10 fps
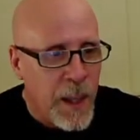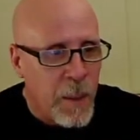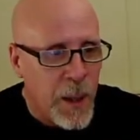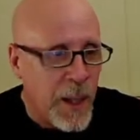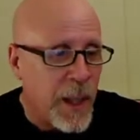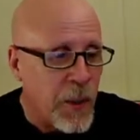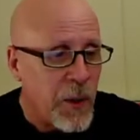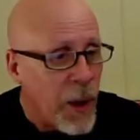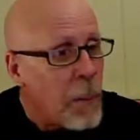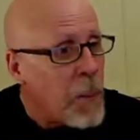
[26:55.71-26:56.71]
But anyway,
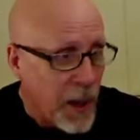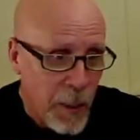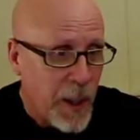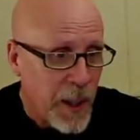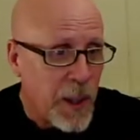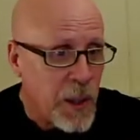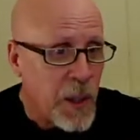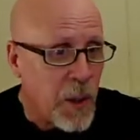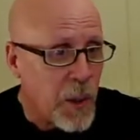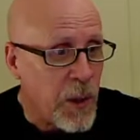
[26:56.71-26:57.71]
somebody back in ancient
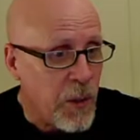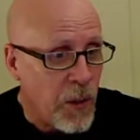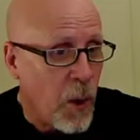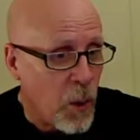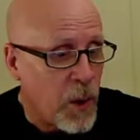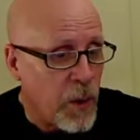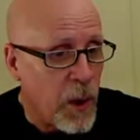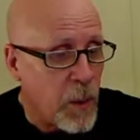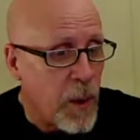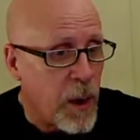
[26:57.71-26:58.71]
Greece already found
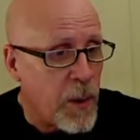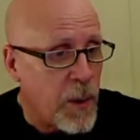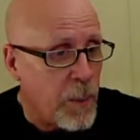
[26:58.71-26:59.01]
a method.